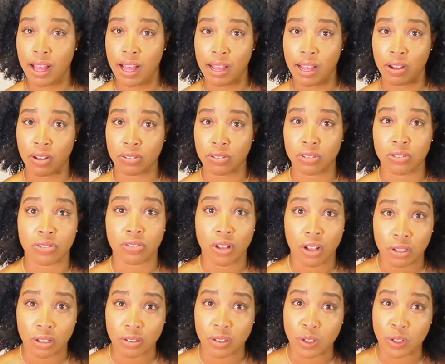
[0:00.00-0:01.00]
I also
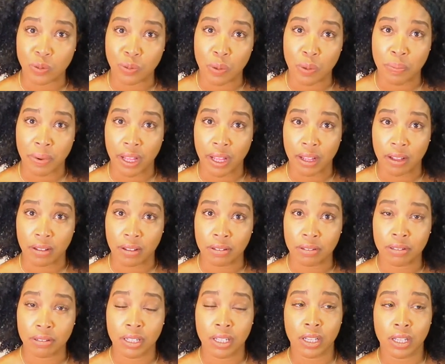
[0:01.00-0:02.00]
talk to them
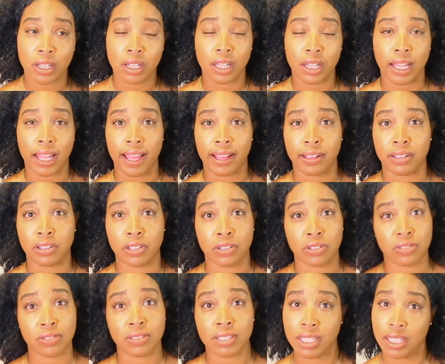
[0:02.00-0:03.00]
about like
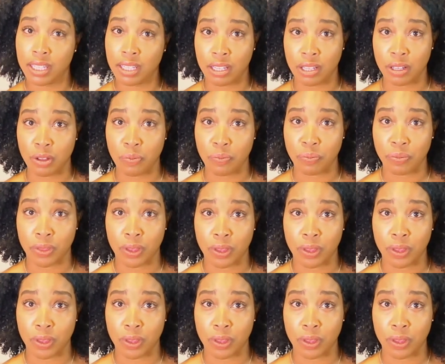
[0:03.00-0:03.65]
their team.